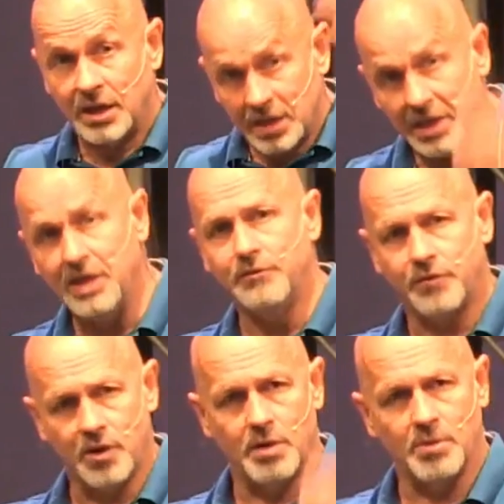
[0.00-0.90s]
and glean
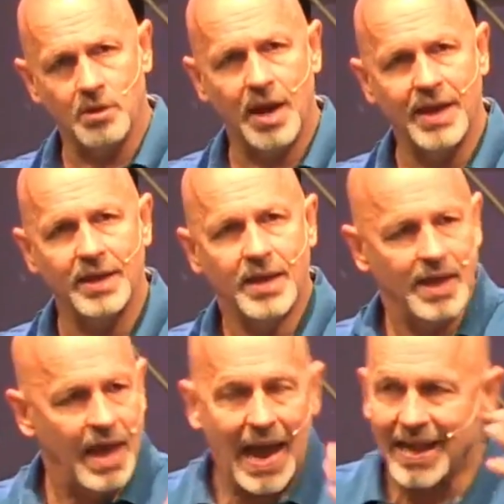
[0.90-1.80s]
from, all right?
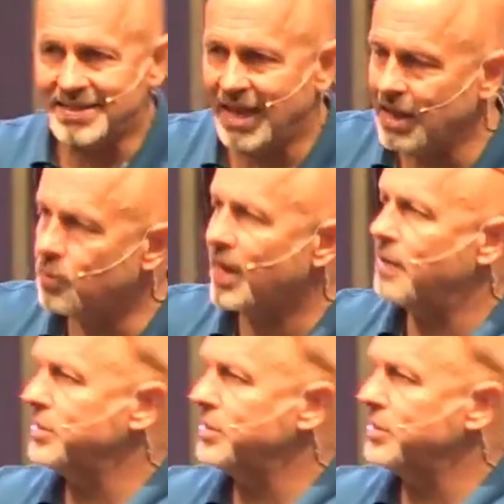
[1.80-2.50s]
I take what